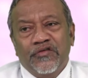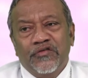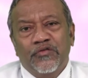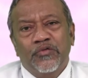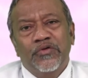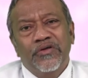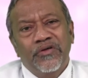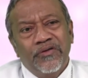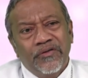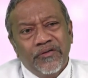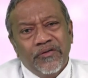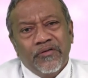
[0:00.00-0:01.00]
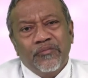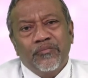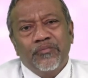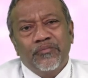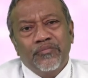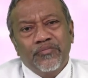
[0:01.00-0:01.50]
uh, should the
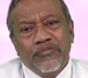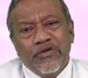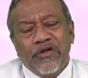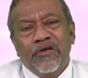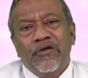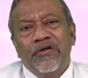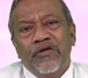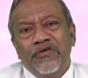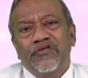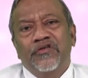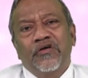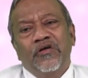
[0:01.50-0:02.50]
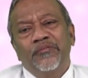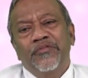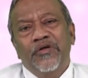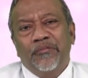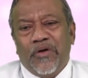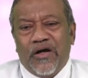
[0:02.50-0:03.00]
children disturb
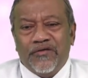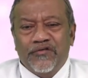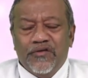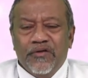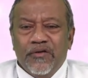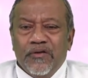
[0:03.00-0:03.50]
the Mass?